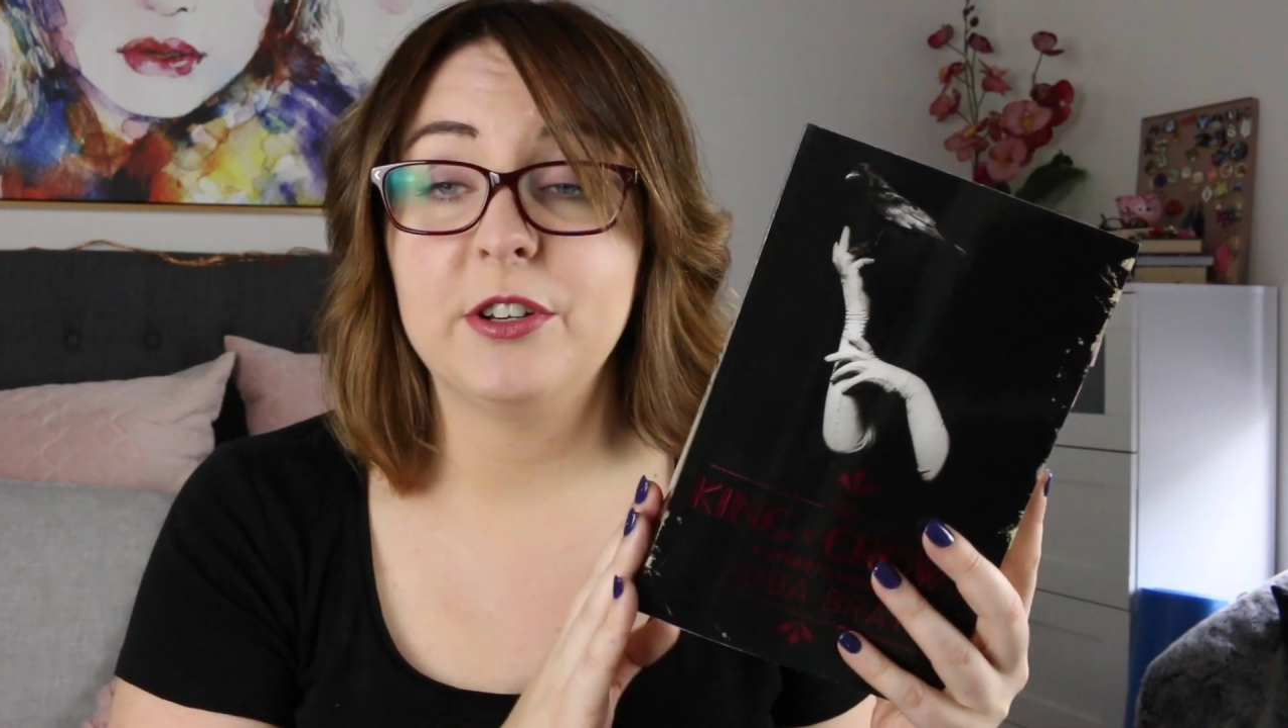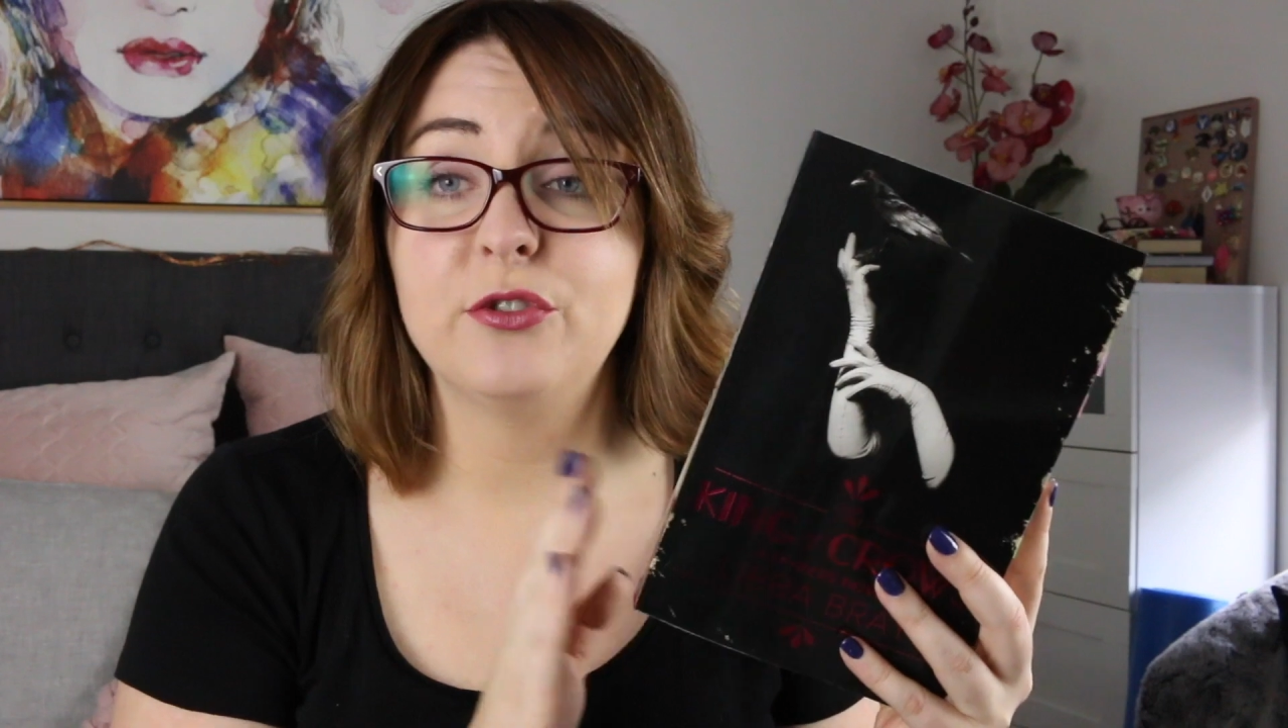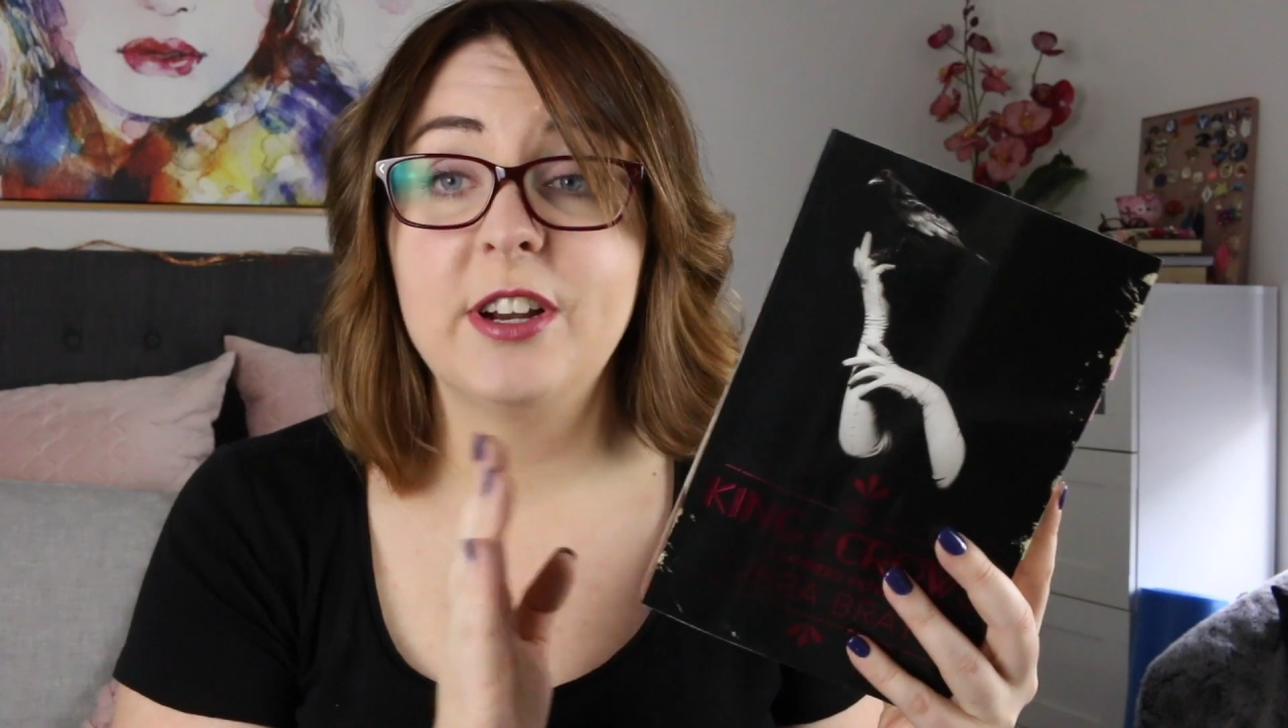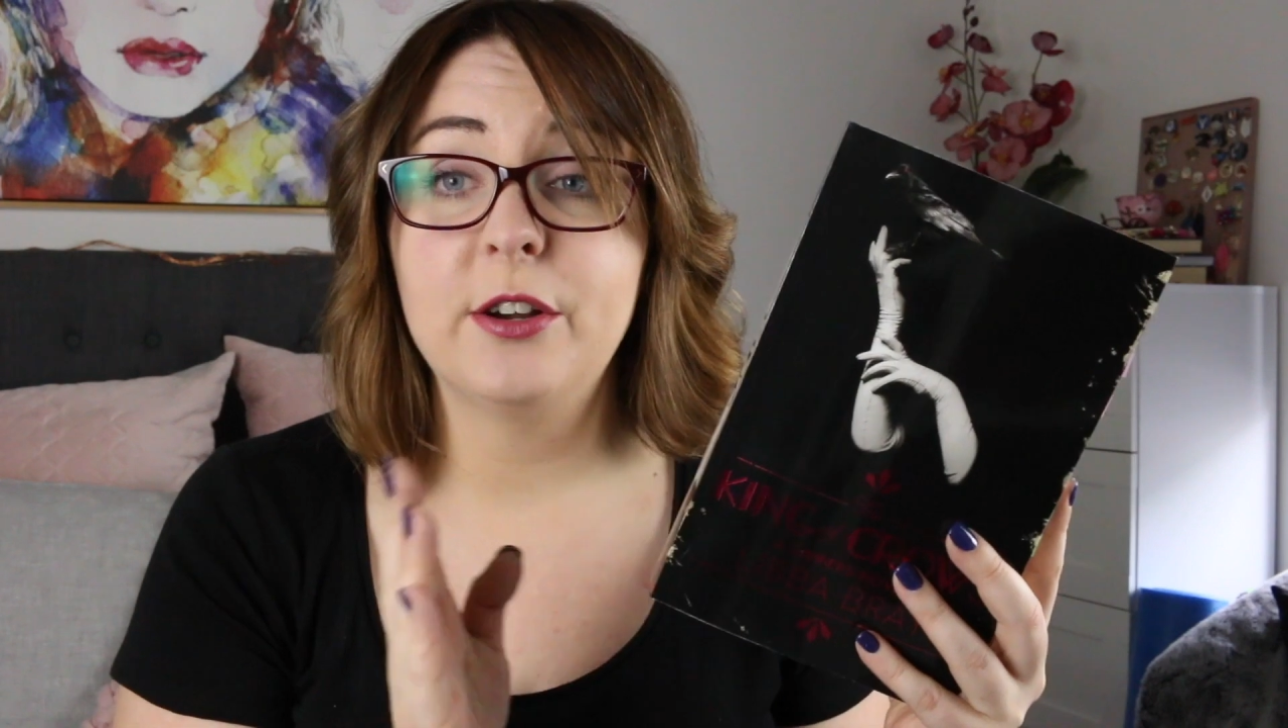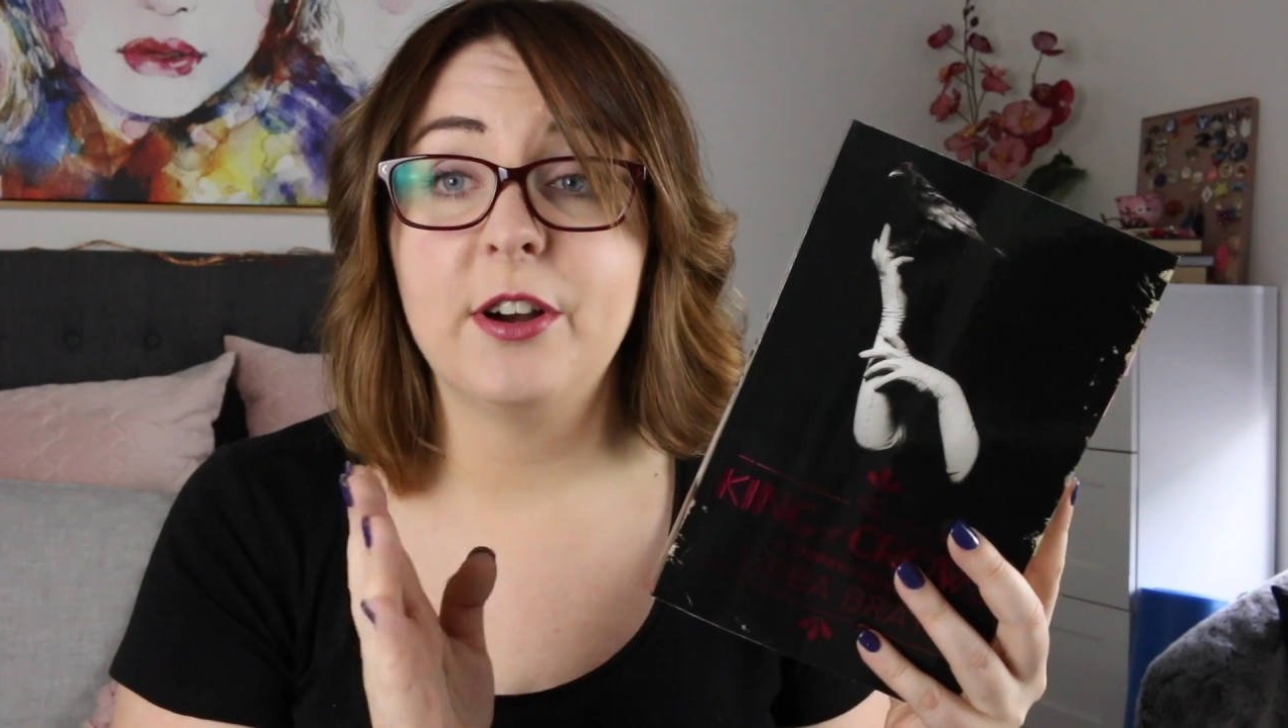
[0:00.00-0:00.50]

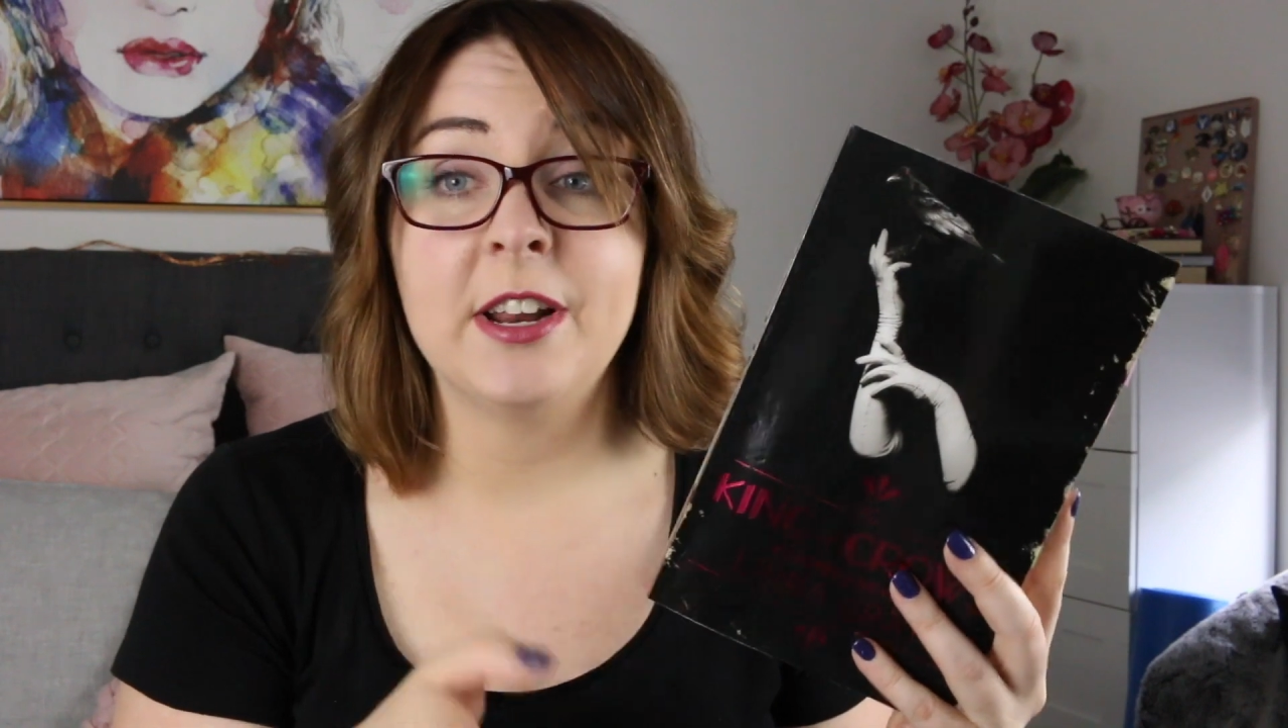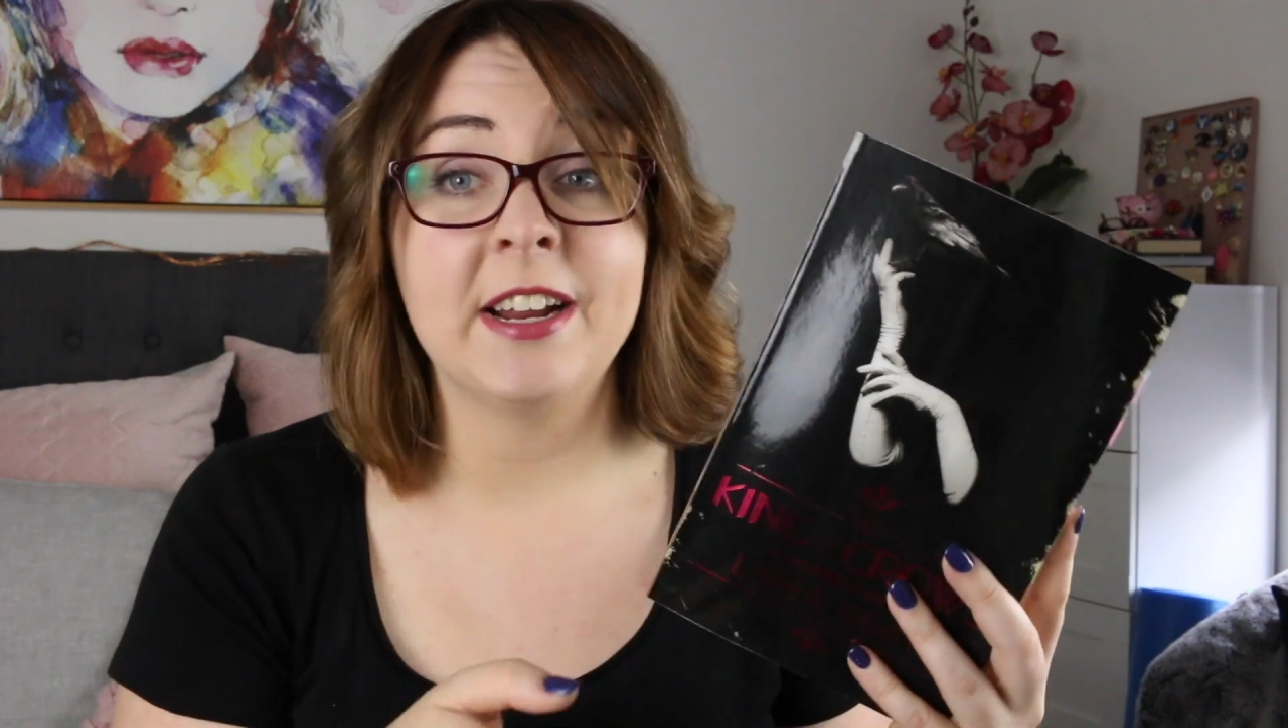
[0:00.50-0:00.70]
Australia and